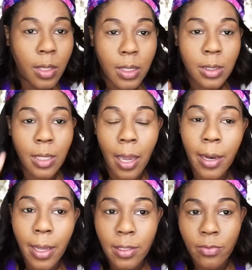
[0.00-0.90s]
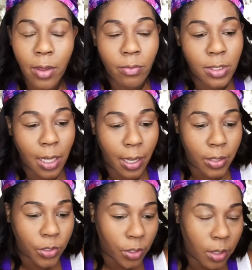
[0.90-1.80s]
this side has
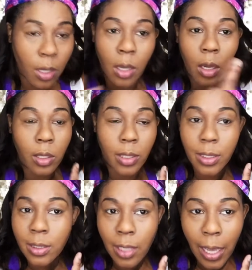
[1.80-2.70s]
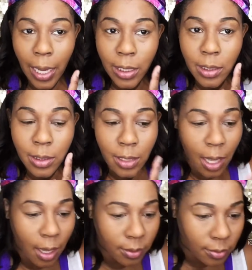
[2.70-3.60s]
Velvetizer, this side does
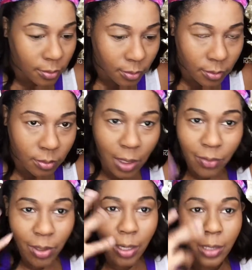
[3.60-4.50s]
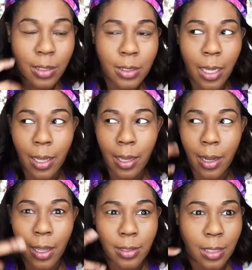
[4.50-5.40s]
not. Believe it or not, this side kind
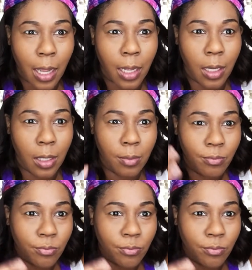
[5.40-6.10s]
of has like a